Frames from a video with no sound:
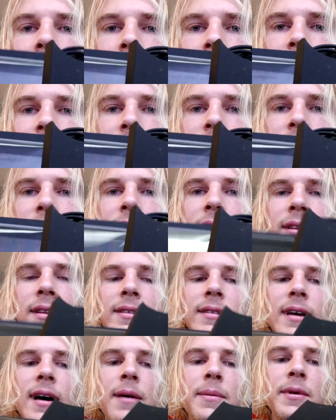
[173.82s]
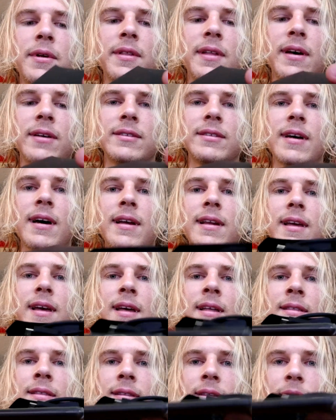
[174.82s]
this. You got the tablet on the outside
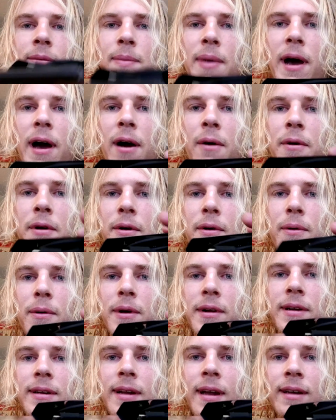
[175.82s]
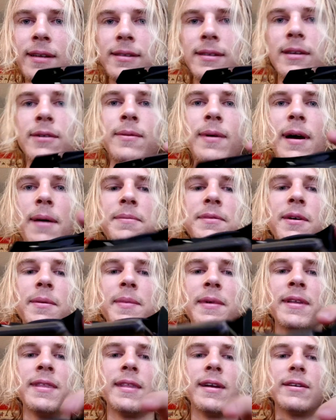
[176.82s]
and the power cord nicely wrapped
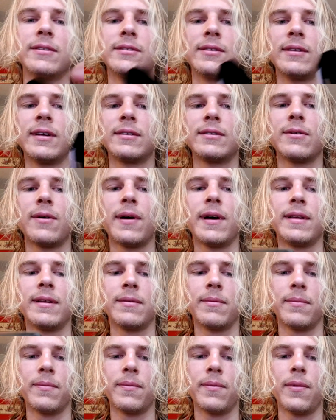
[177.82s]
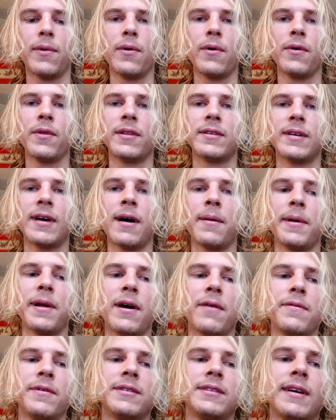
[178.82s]
up in there. So let's go ahead and pull the tablet
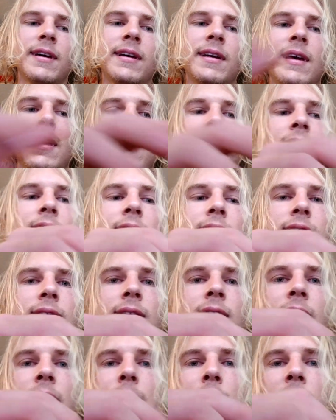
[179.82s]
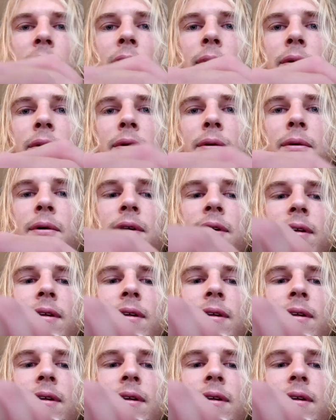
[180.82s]
out for a second and get to that power cord